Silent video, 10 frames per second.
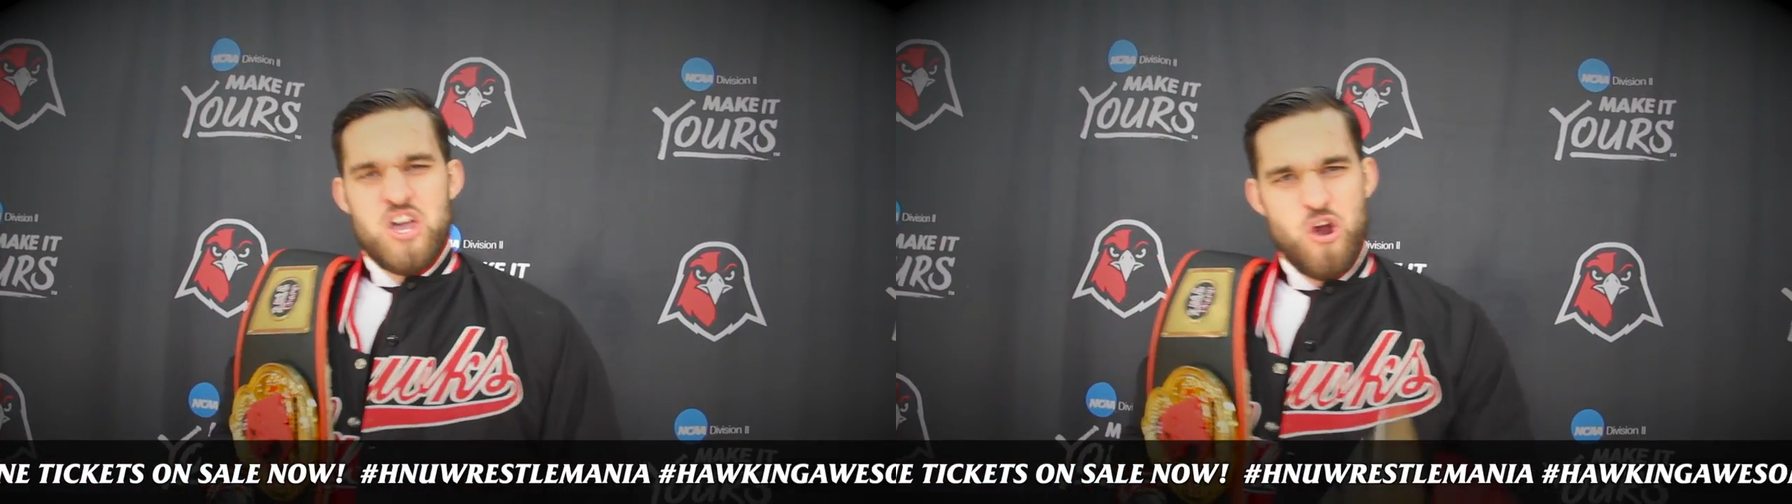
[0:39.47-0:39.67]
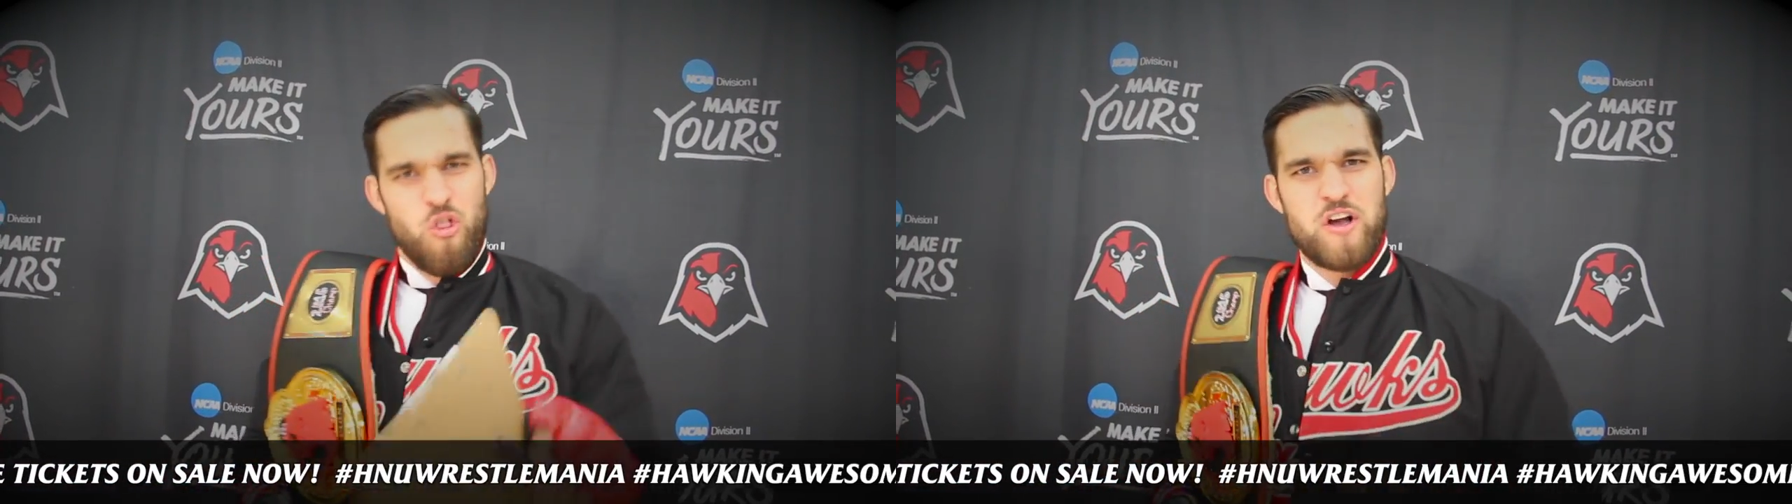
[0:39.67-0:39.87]

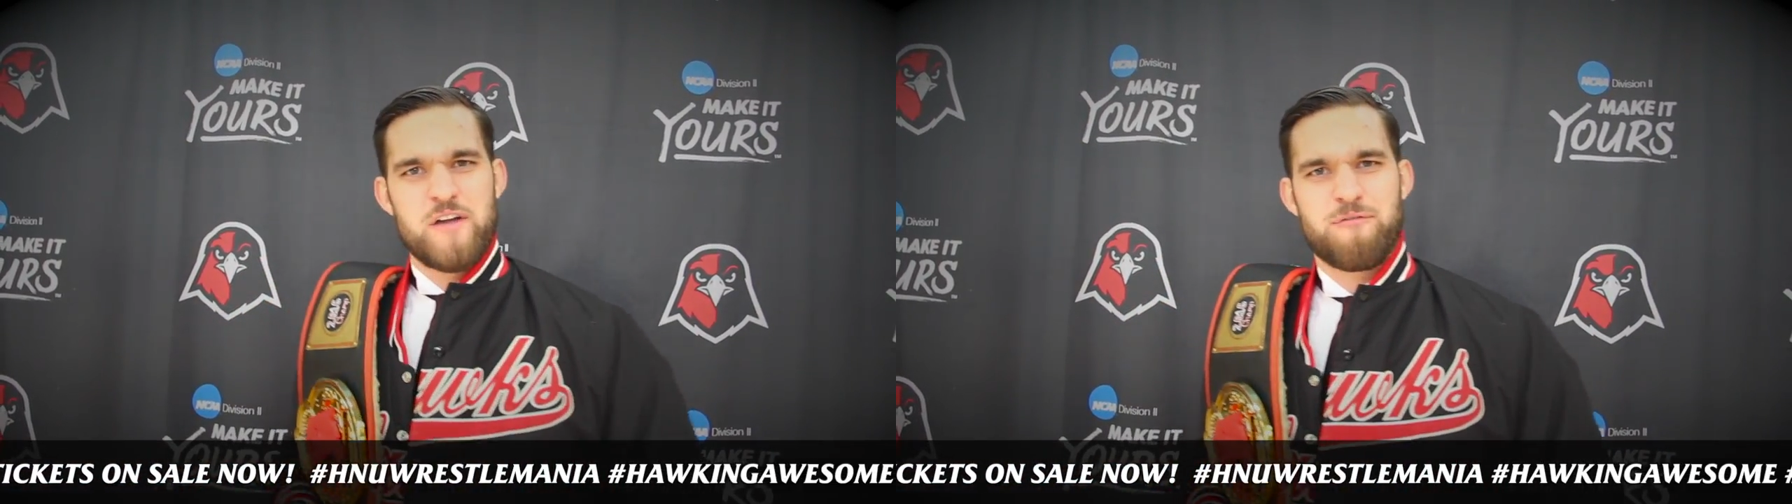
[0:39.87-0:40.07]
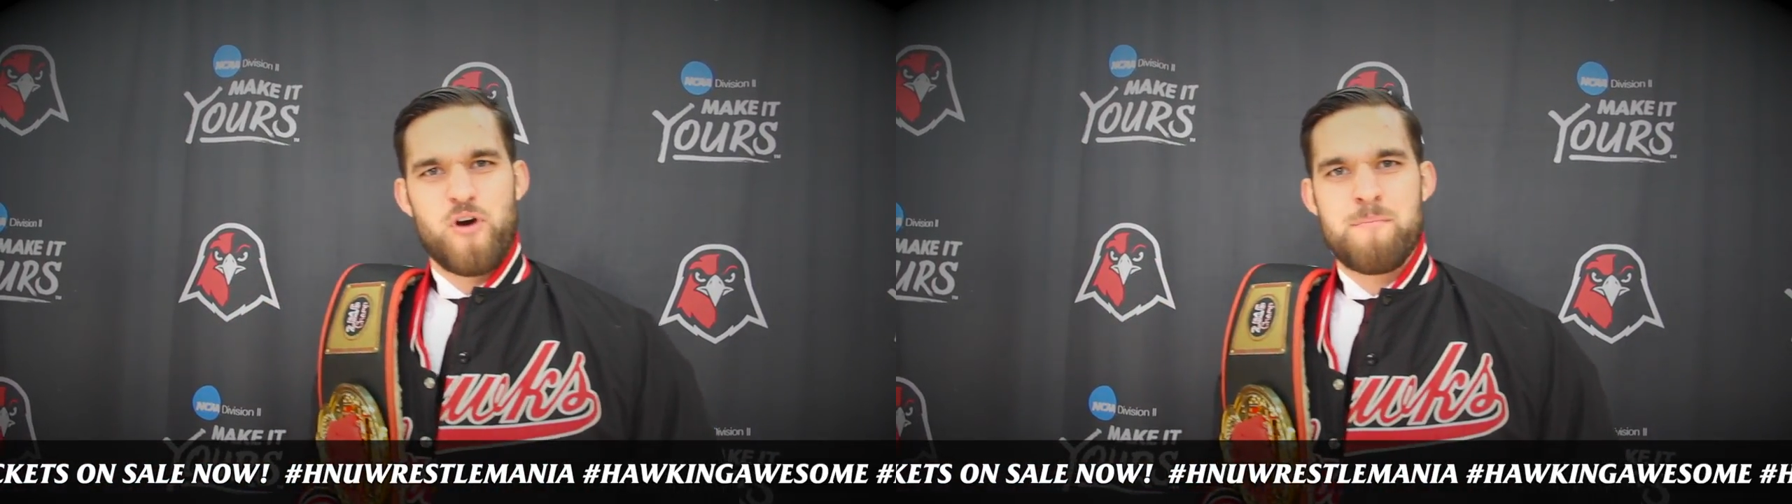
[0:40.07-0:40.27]
you're
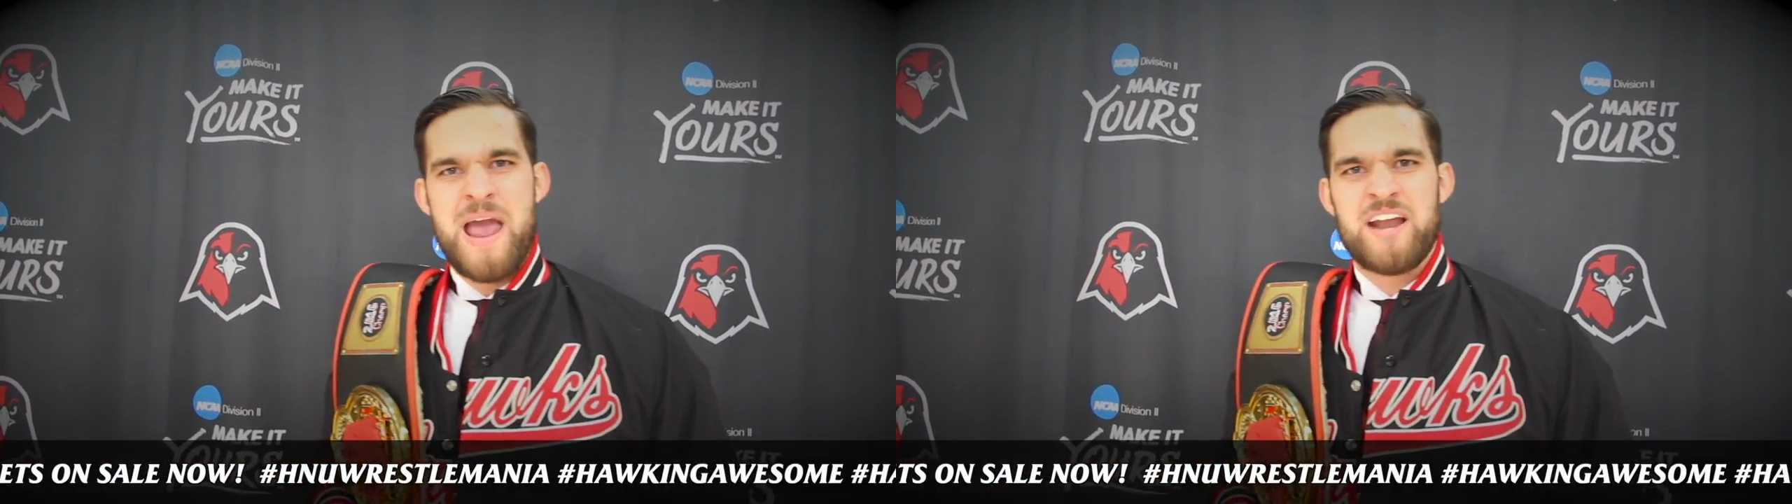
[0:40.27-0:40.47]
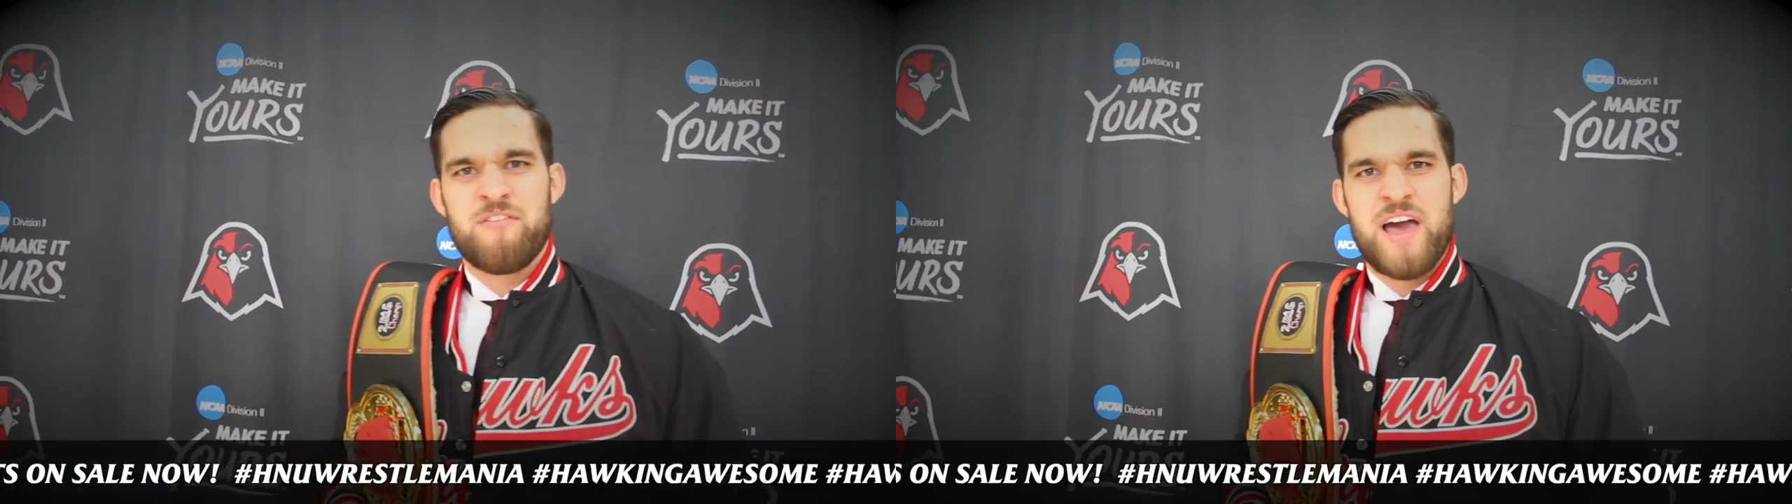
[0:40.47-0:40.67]
looking for a
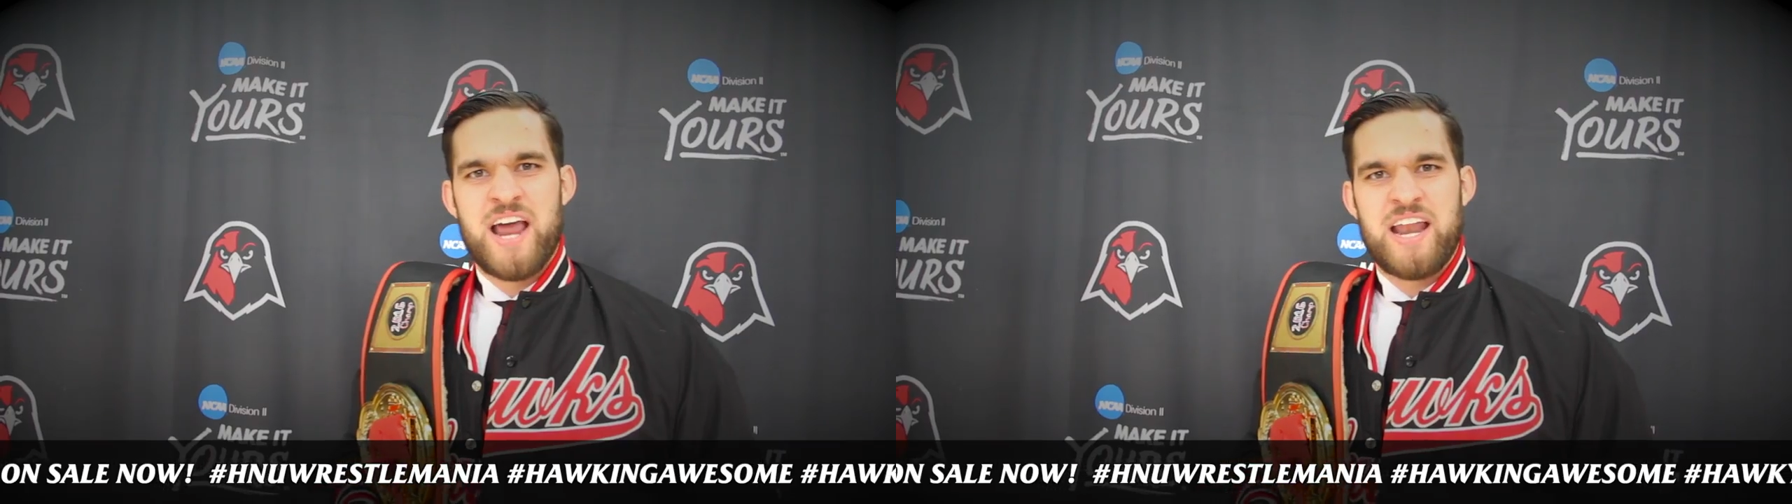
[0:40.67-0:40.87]
main event at